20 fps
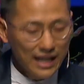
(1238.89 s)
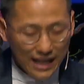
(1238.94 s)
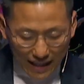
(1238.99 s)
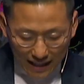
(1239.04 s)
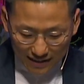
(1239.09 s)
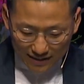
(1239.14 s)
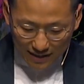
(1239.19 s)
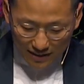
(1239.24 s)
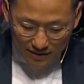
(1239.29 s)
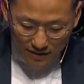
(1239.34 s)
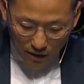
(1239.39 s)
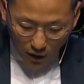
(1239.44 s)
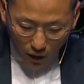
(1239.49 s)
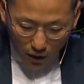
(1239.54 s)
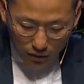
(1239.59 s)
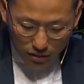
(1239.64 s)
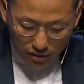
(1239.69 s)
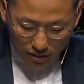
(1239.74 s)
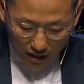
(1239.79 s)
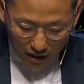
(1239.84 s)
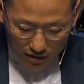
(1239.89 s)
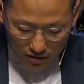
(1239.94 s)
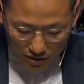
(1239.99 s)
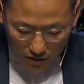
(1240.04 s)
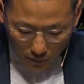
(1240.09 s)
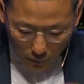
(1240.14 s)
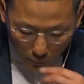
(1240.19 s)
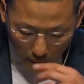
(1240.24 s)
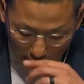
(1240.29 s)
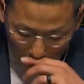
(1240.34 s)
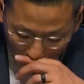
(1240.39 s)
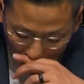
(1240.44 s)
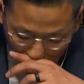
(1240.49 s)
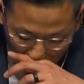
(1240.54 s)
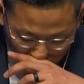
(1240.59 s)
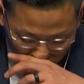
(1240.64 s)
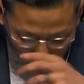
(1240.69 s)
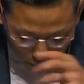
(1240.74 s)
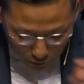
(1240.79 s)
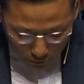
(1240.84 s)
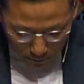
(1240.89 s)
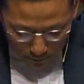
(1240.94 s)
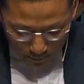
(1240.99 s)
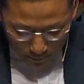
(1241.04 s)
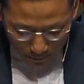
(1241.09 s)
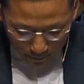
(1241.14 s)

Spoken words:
He says, there are things that we can do